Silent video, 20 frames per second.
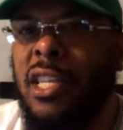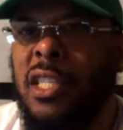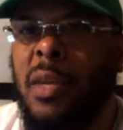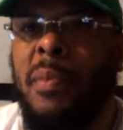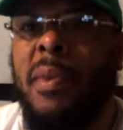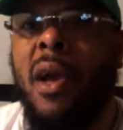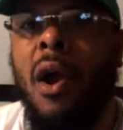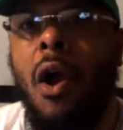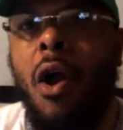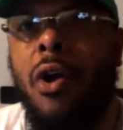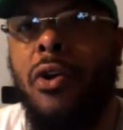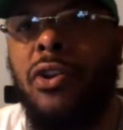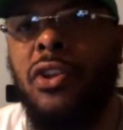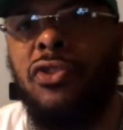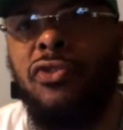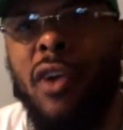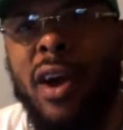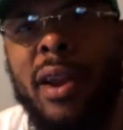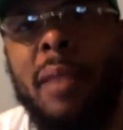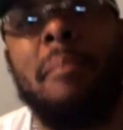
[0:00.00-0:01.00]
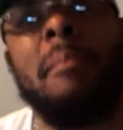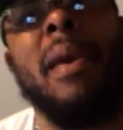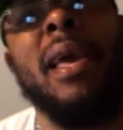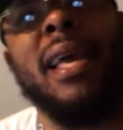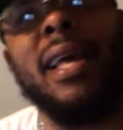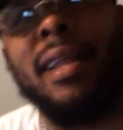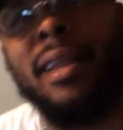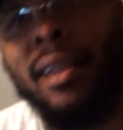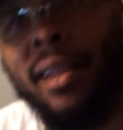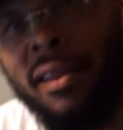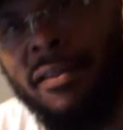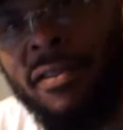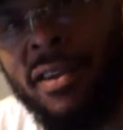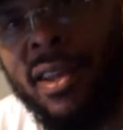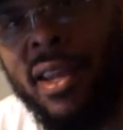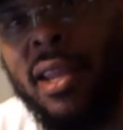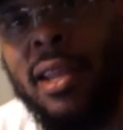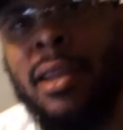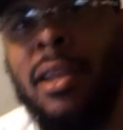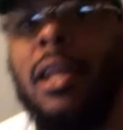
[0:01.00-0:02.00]
It's going to be harder to try to make a
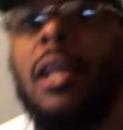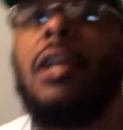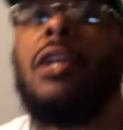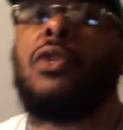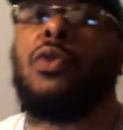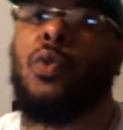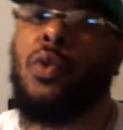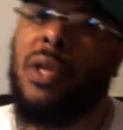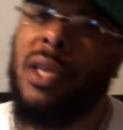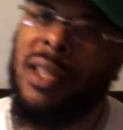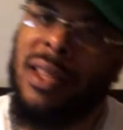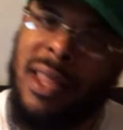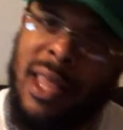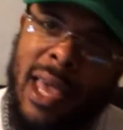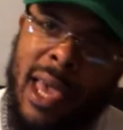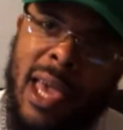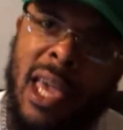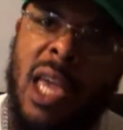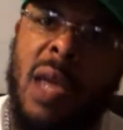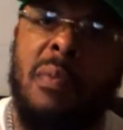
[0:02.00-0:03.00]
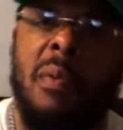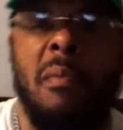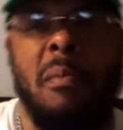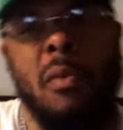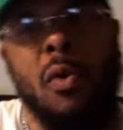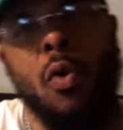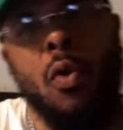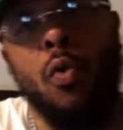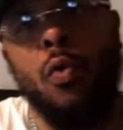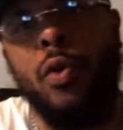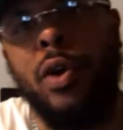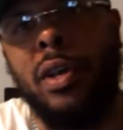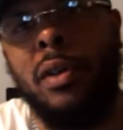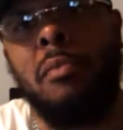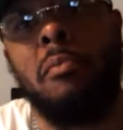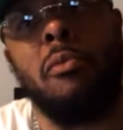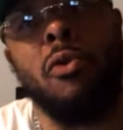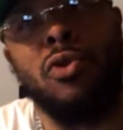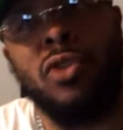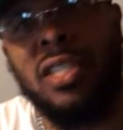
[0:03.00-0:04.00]
living and do your thing and promote what
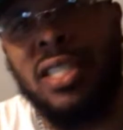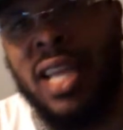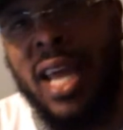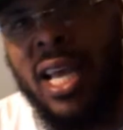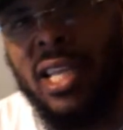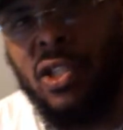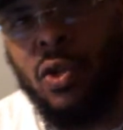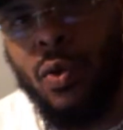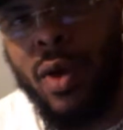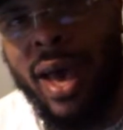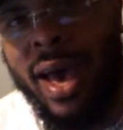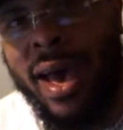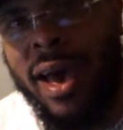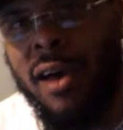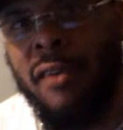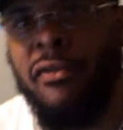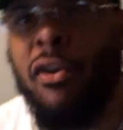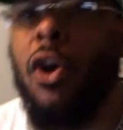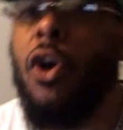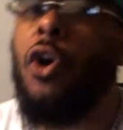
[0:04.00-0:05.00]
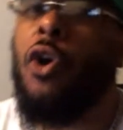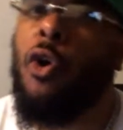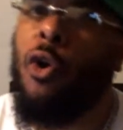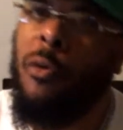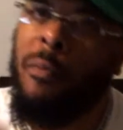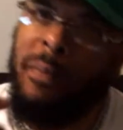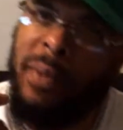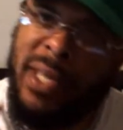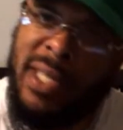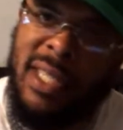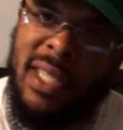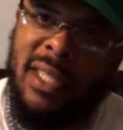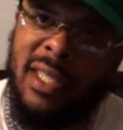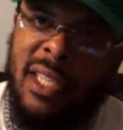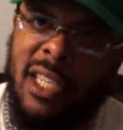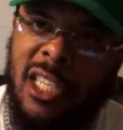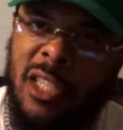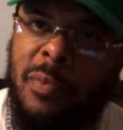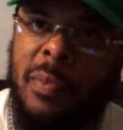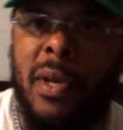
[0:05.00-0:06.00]
merchandise you have or
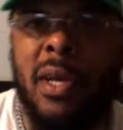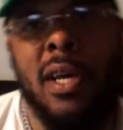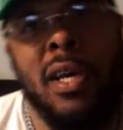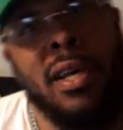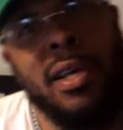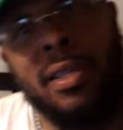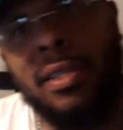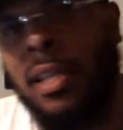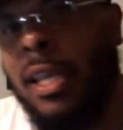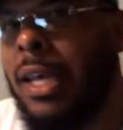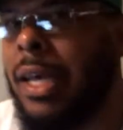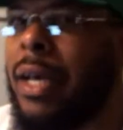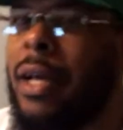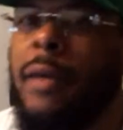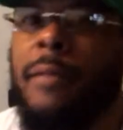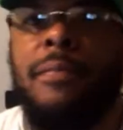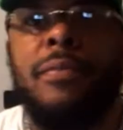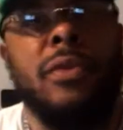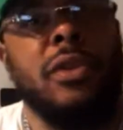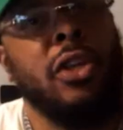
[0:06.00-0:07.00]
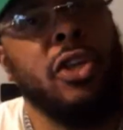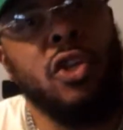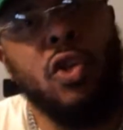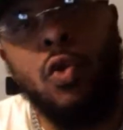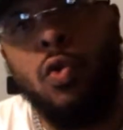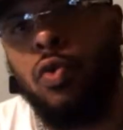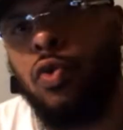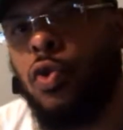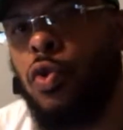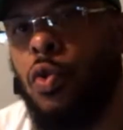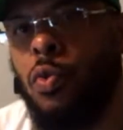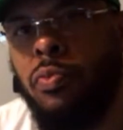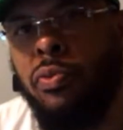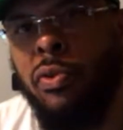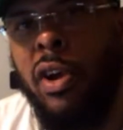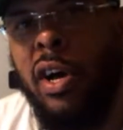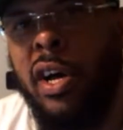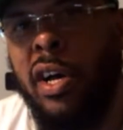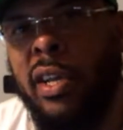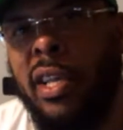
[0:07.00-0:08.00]
businesses because the YouTube
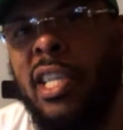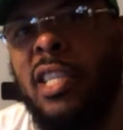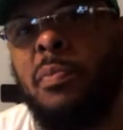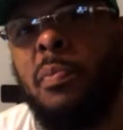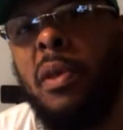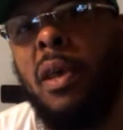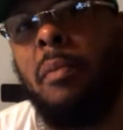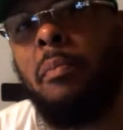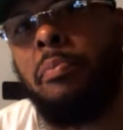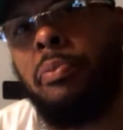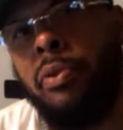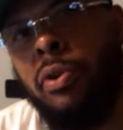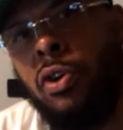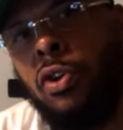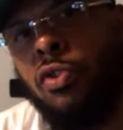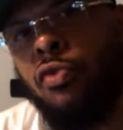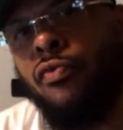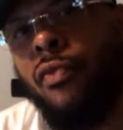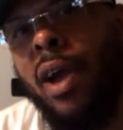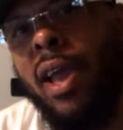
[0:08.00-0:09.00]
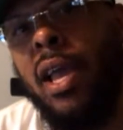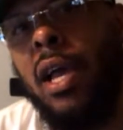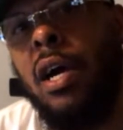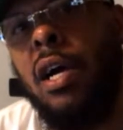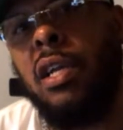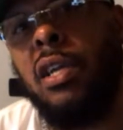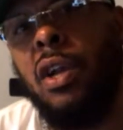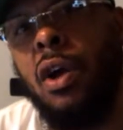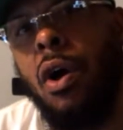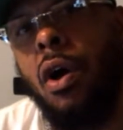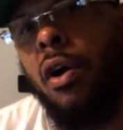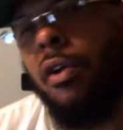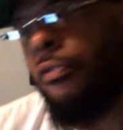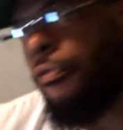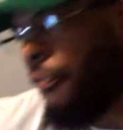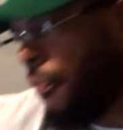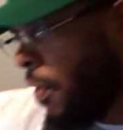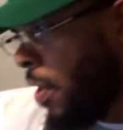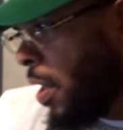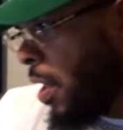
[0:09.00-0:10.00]
rug is being pulled right under our
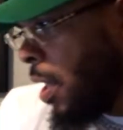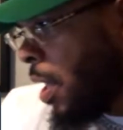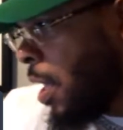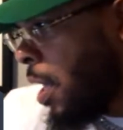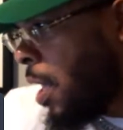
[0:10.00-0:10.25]
feet.